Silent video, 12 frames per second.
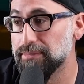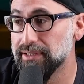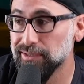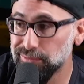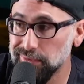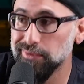but
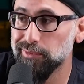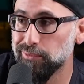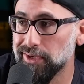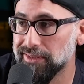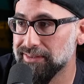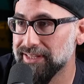they really
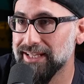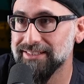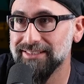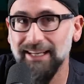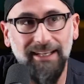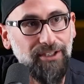want that
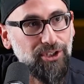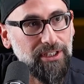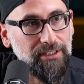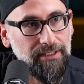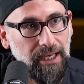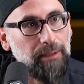steak and
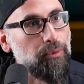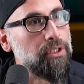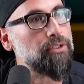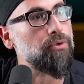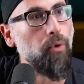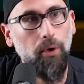cheese
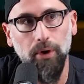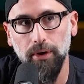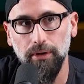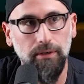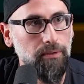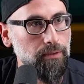sandwich
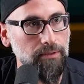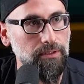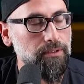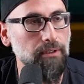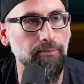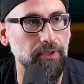or
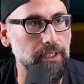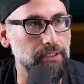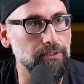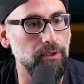something.